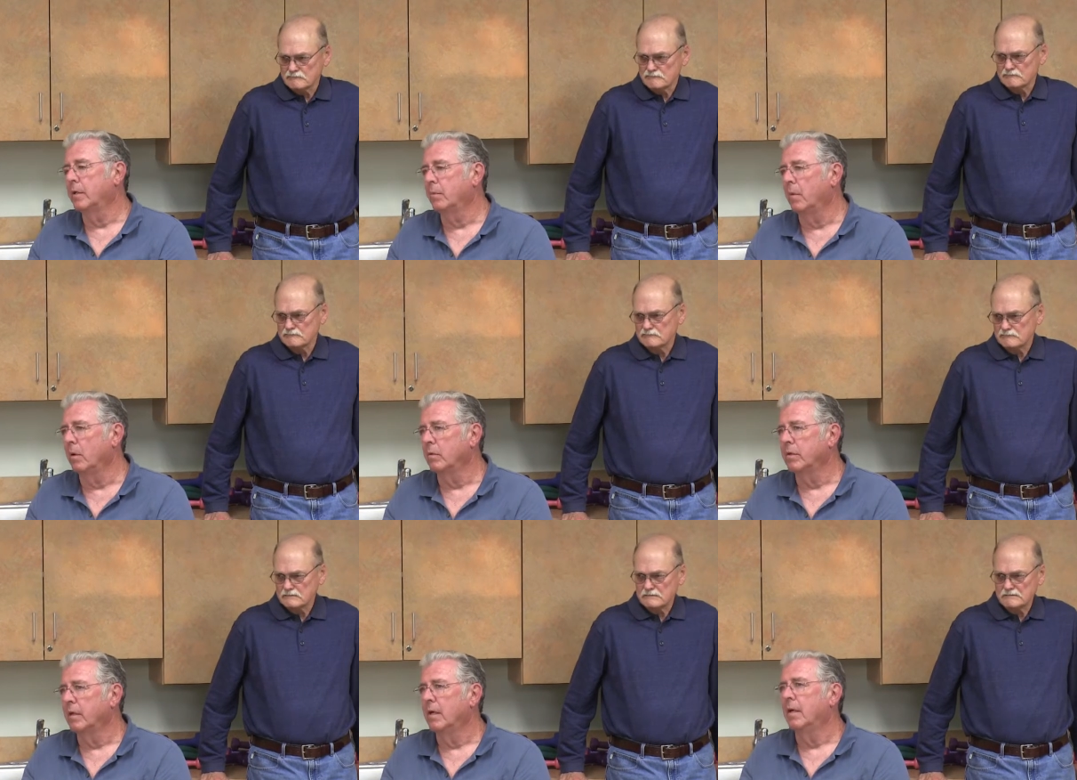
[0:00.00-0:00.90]
Speaker 1: suppose.
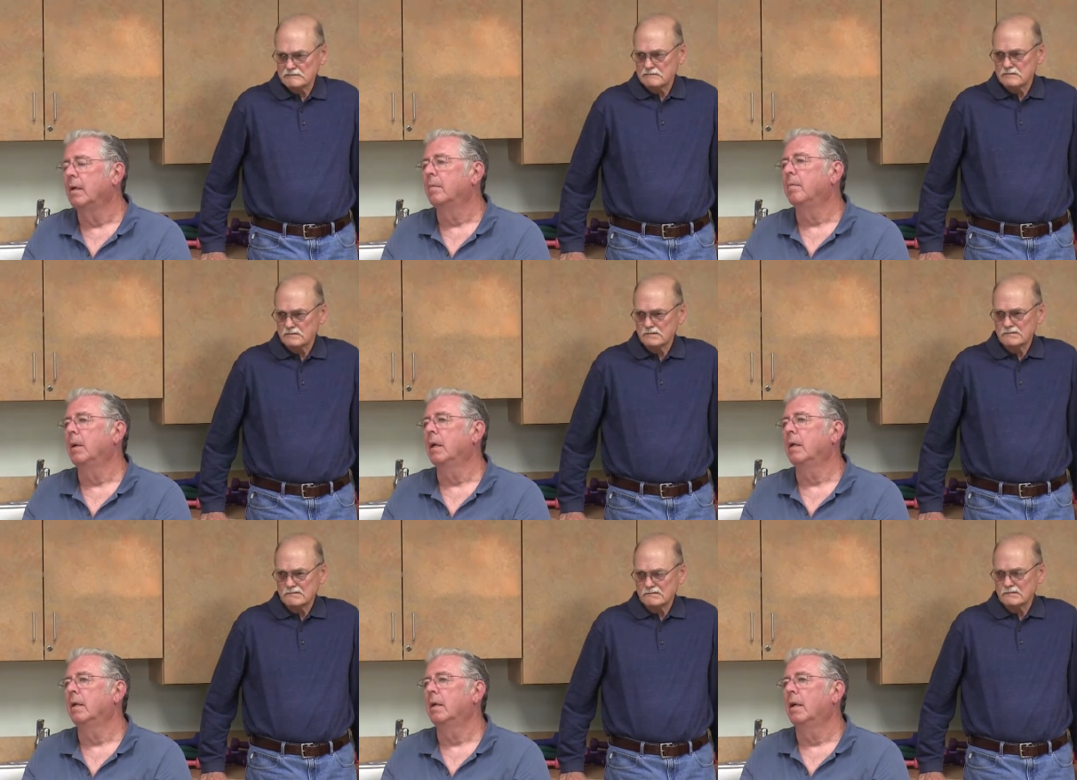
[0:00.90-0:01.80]

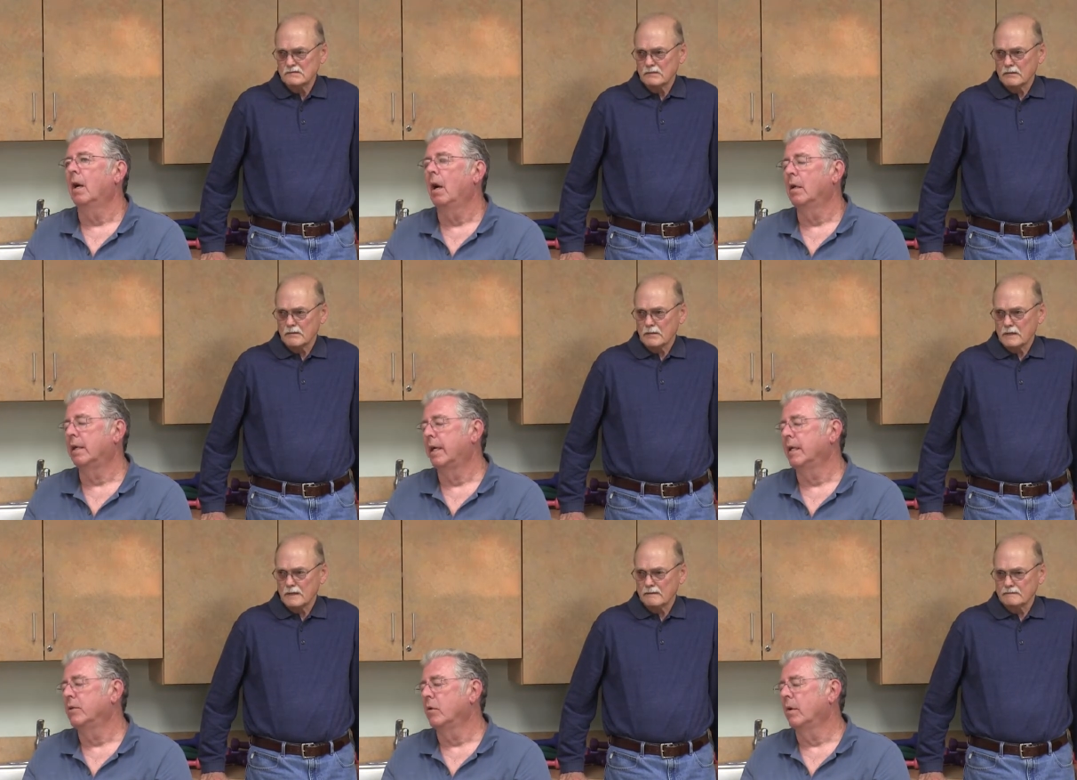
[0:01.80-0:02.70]
But all the
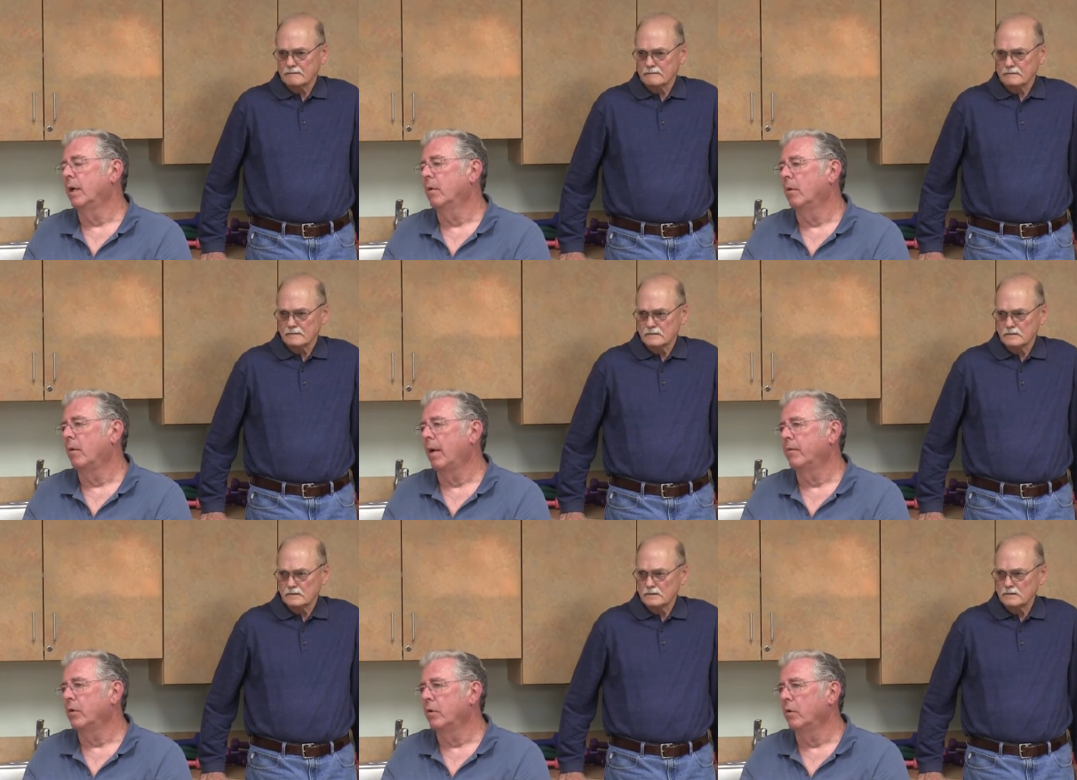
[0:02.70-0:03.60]
kids were there one
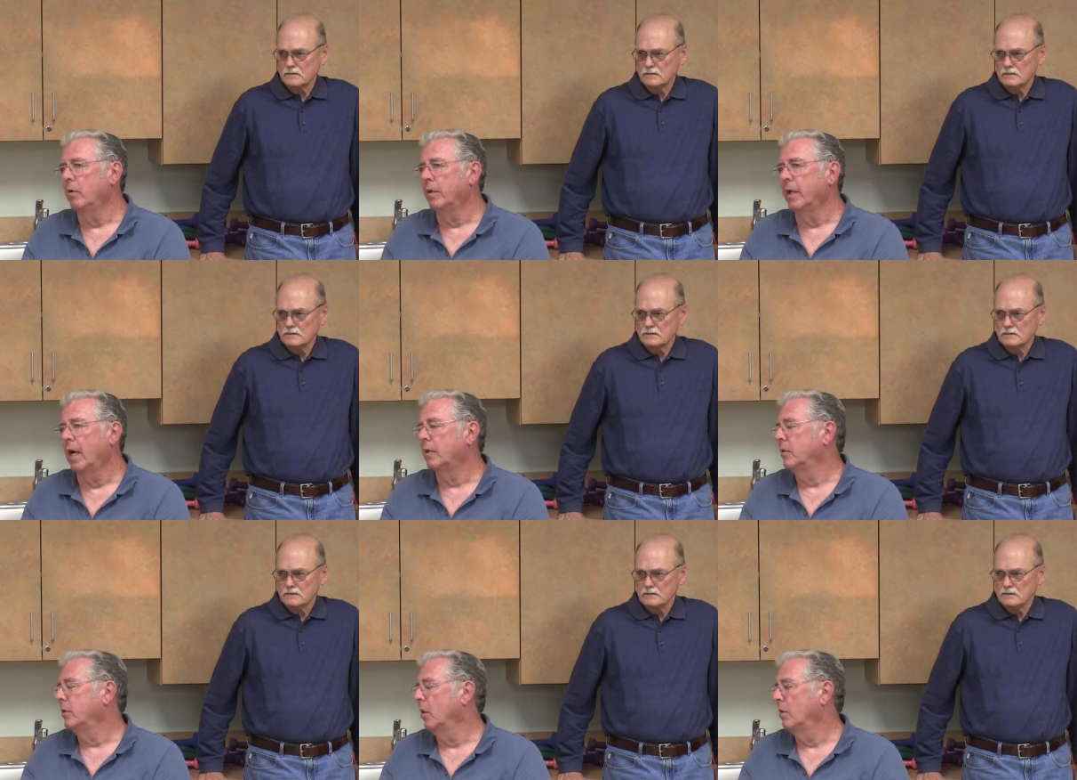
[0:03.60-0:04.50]
afternoon, and
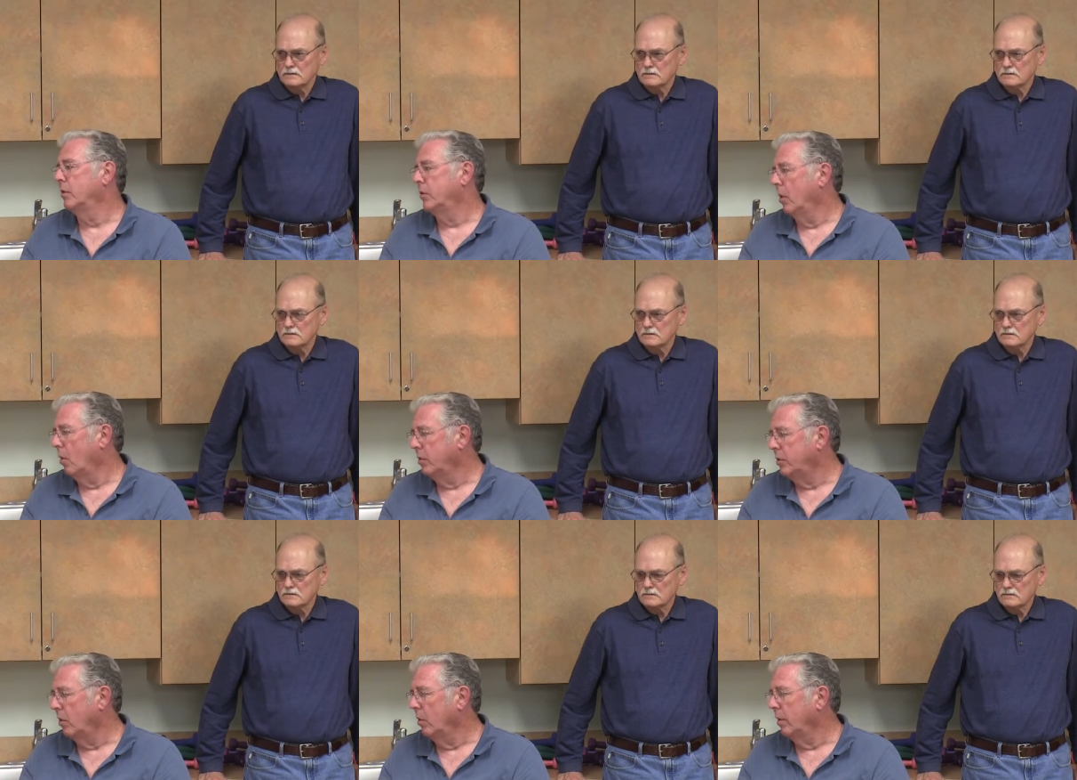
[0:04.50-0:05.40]
Dr. Stowe was
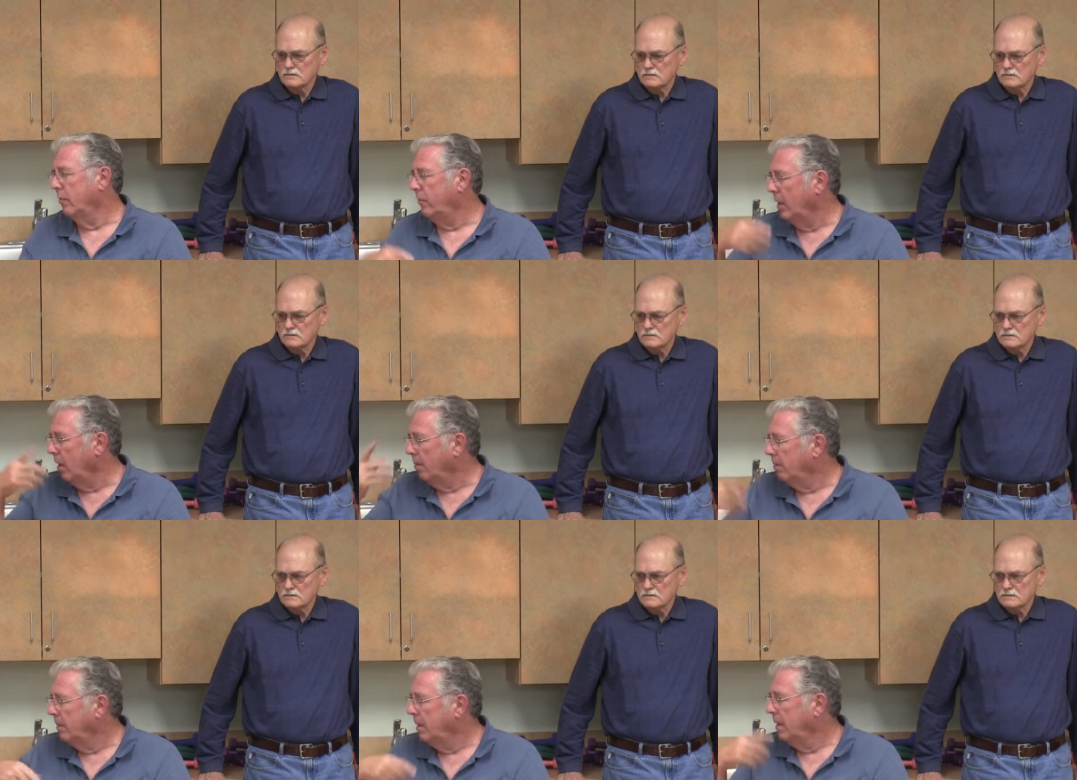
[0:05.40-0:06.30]
showing the film.
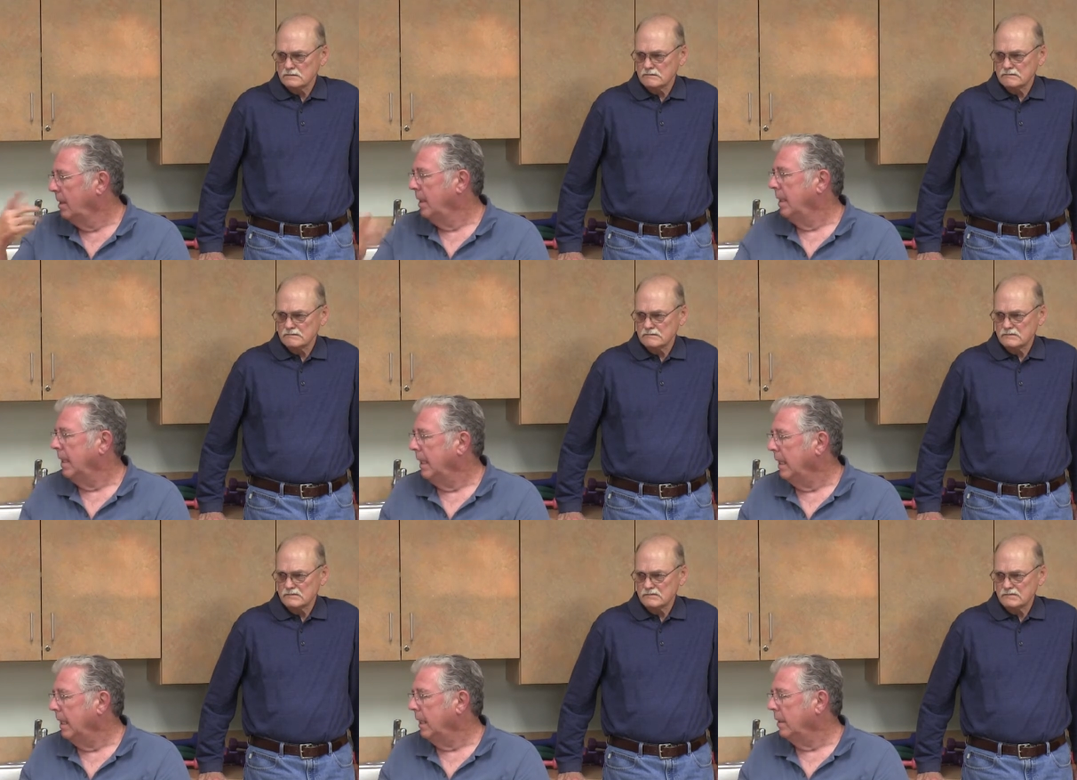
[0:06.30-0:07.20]

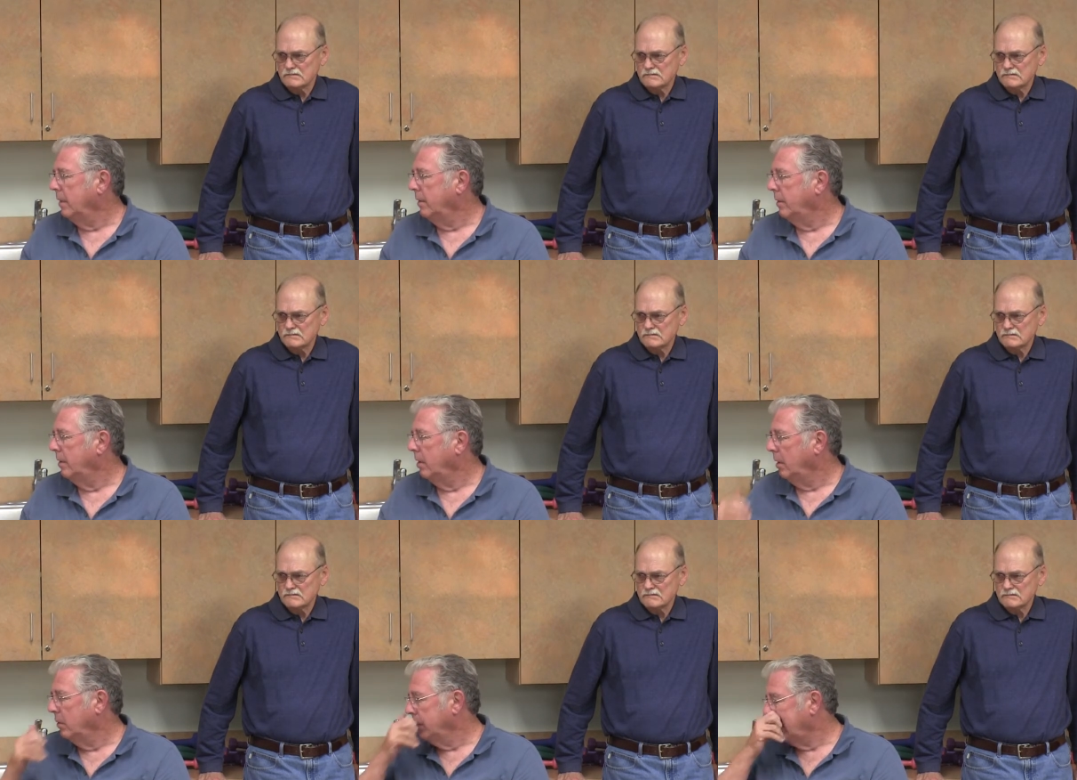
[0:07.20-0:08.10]
And
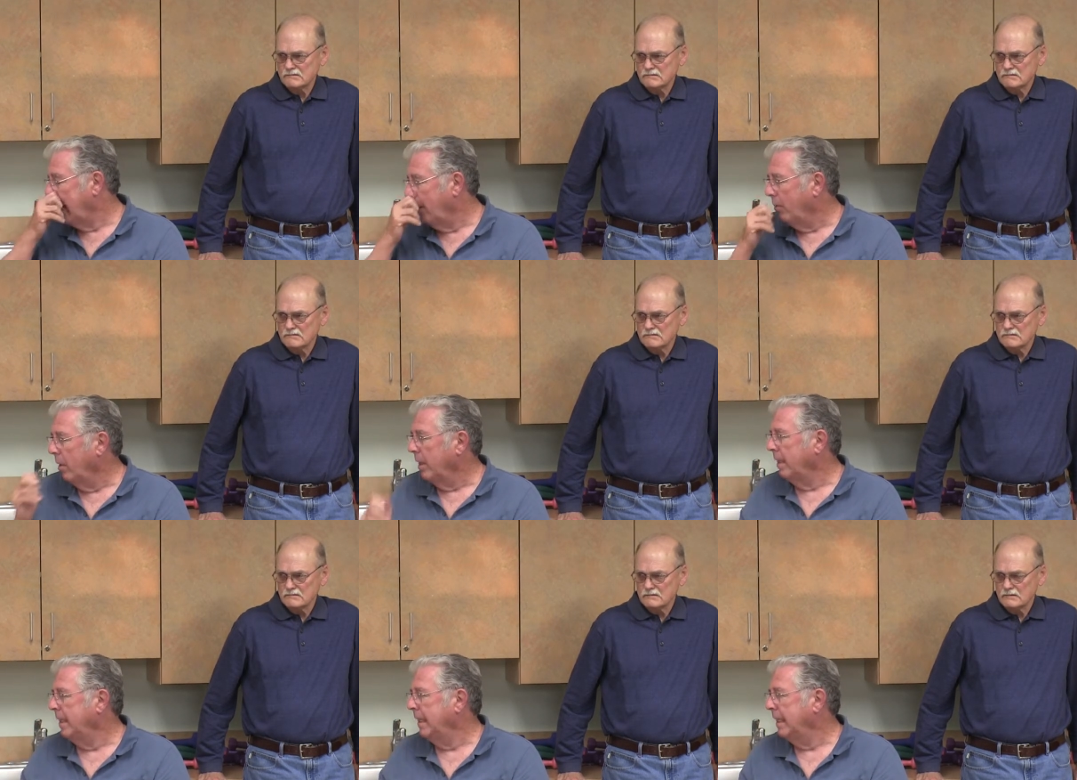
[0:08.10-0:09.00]
it was a cowboy
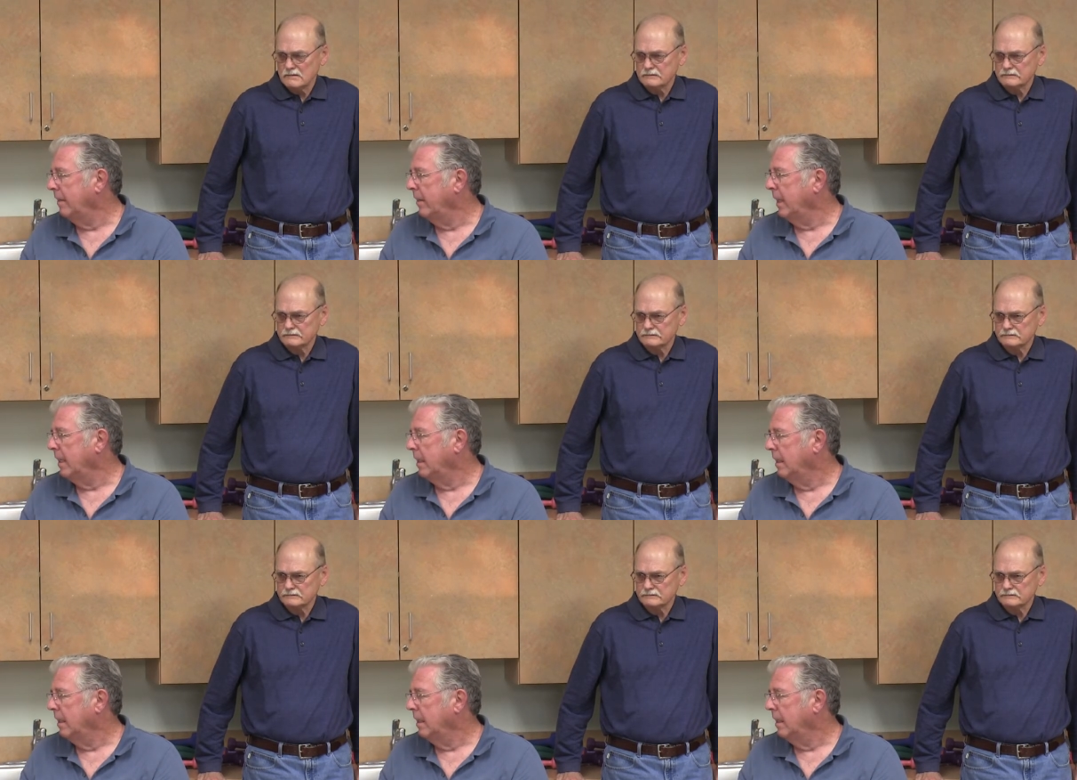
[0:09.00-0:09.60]
and Indian thing.